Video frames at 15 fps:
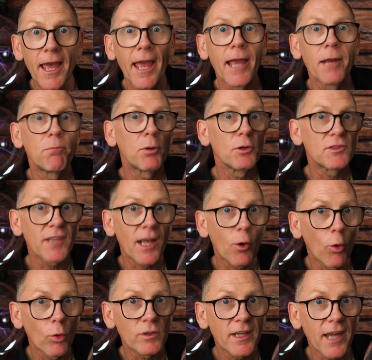It puts that
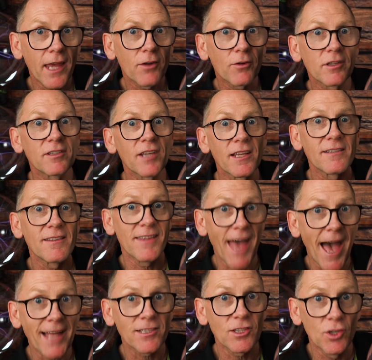all together and says
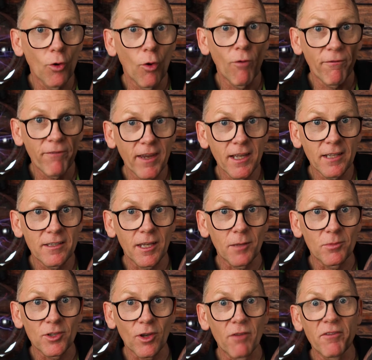that's your
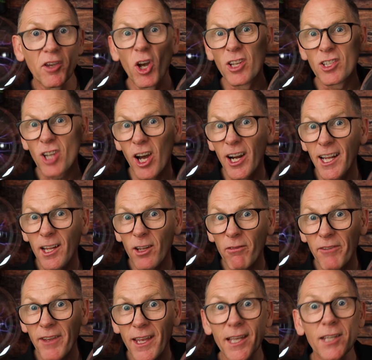fingertip. So if you've got tiny little
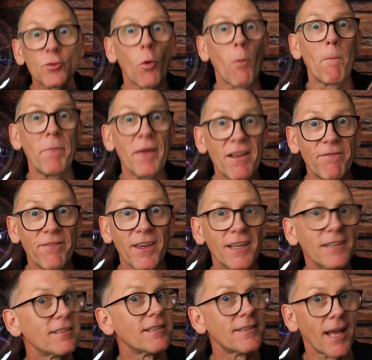fingers or big
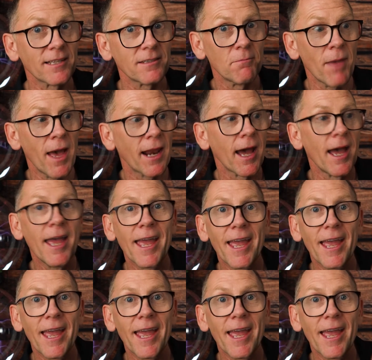fingers, it doesn't matter.